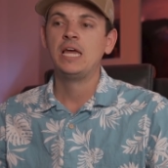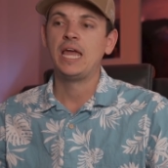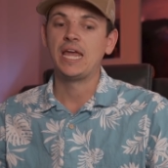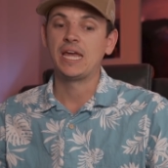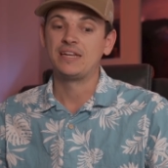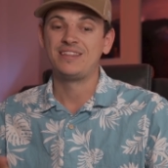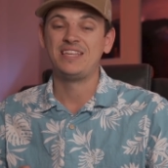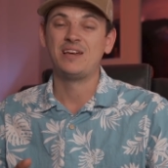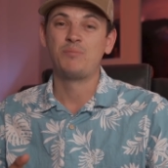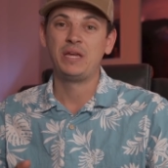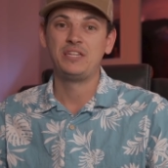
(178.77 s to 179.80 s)
and the
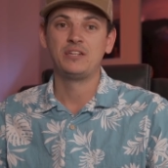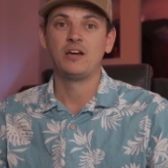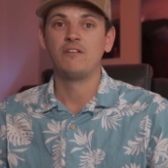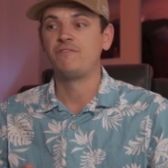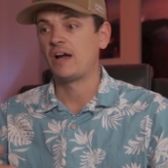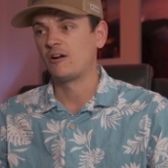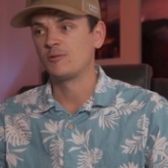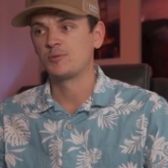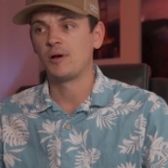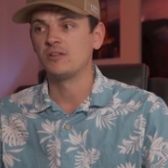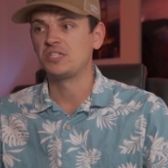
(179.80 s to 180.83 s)
opinion of Firearms
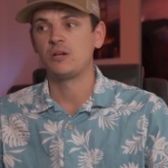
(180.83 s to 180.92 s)
Policy